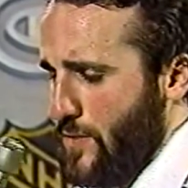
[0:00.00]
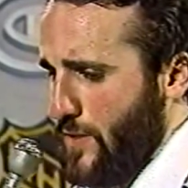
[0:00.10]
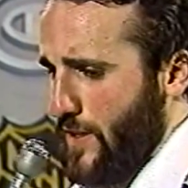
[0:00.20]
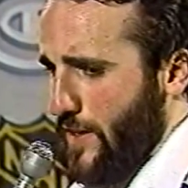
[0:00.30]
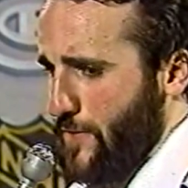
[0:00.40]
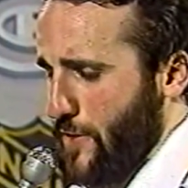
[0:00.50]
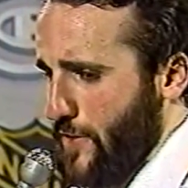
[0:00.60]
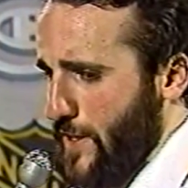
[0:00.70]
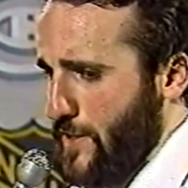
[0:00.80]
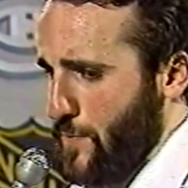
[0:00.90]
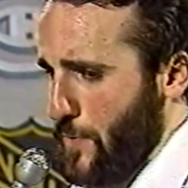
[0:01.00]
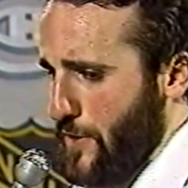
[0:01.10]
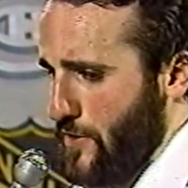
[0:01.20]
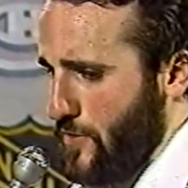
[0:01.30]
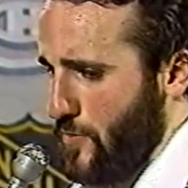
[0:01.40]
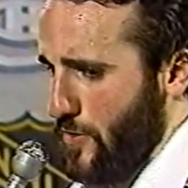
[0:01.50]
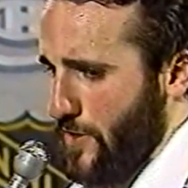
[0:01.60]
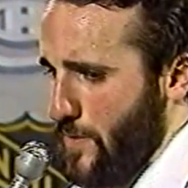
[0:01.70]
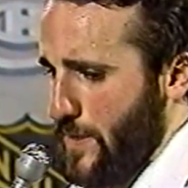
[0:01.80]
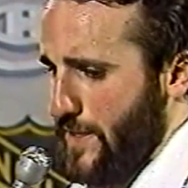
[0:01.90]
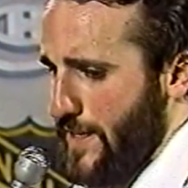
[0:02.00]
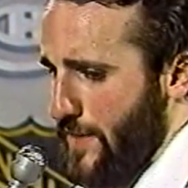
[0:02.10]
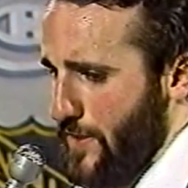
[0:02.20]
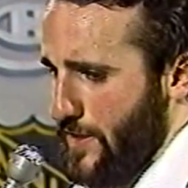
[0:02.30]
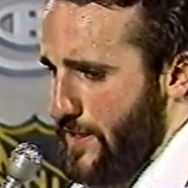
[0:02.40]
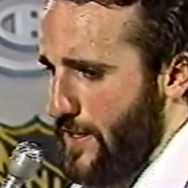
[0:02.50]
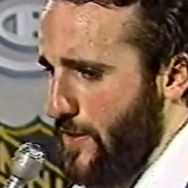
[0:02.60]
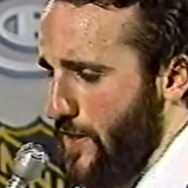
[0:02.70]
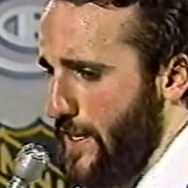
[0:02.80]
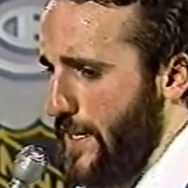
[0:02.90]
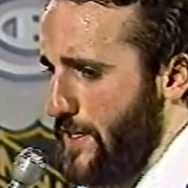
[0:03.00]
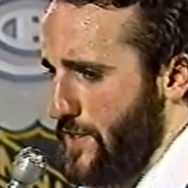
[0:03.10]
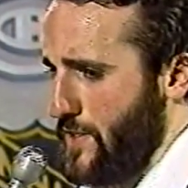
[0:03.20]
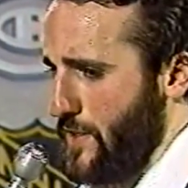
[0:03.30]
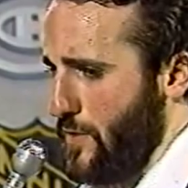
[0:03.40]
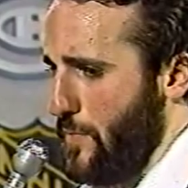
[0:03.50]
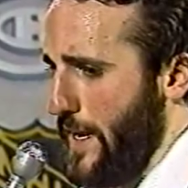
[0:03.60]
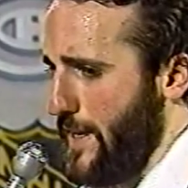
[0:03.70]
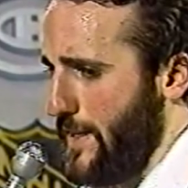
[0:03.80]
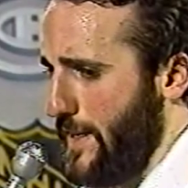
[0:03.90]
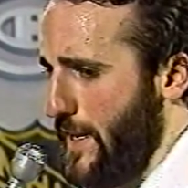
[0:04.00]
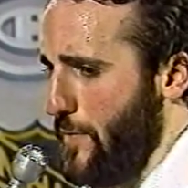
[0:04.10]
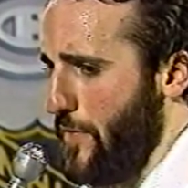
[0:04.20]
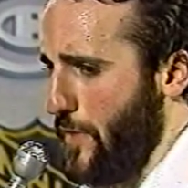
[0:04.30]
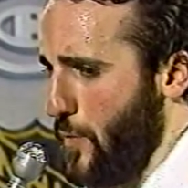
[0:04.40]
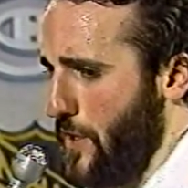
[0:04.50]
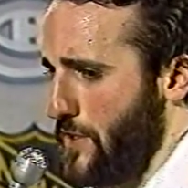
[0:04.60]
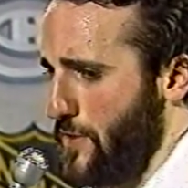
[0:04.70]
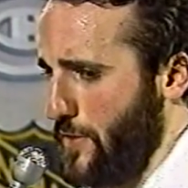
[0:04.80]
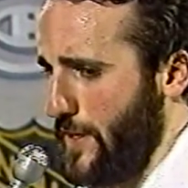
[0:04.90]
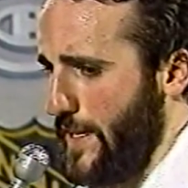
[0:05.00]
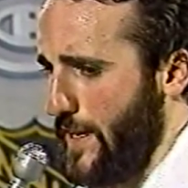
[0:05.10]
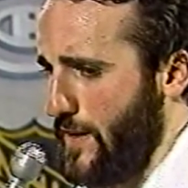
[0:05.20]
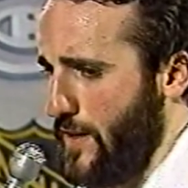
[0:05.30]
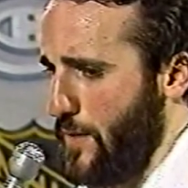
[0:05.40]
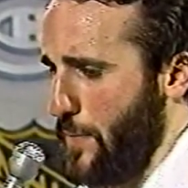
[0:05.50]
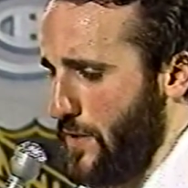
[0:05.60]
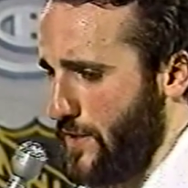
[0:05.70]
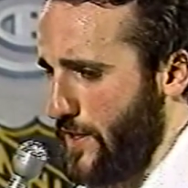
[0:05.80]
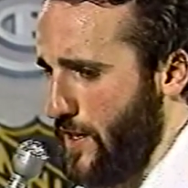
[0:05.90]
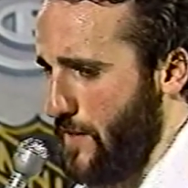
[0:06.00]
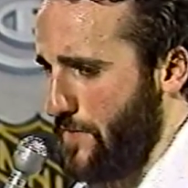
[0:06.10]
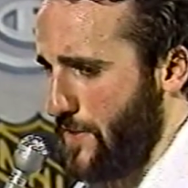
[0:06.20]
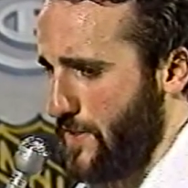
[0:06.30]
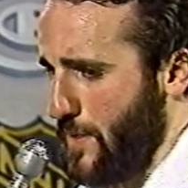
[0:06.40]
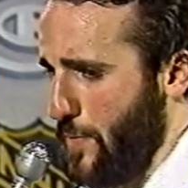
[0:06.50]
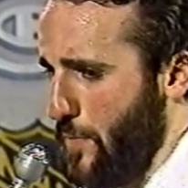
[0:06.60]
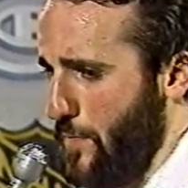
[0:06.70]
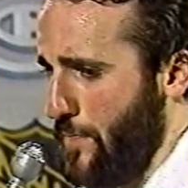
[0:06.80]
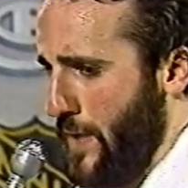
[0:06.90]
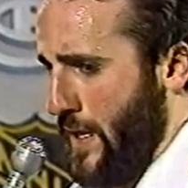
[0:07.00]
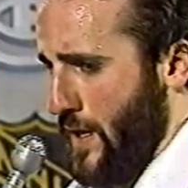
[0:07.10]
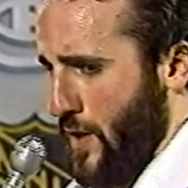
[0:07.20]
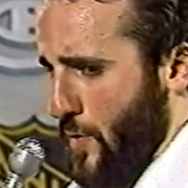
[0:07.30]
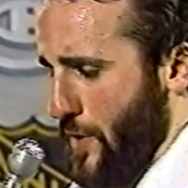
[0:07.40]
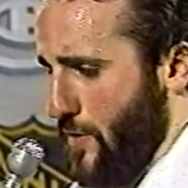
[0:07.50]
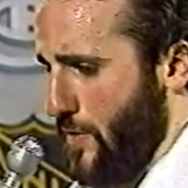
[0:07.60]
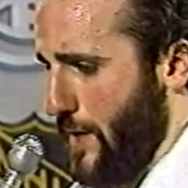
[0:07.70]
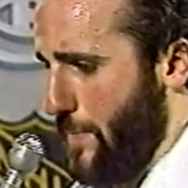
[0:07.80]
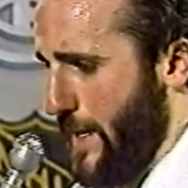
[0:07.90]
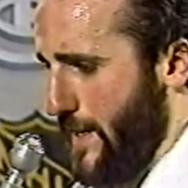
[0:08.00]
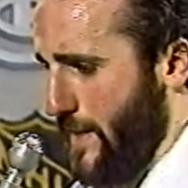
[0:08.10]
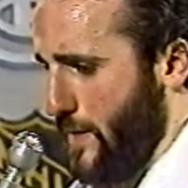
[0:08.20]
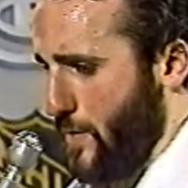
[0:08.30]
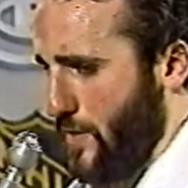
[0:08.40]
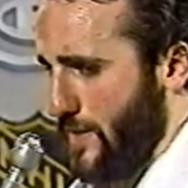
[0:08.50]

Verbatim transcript: Well, after a great inspirational goal there by Davey, it got all the guys, you know, back in the game. We felt we could do it again. Uh, built our confidence up, and we knew we were right back in there. We were only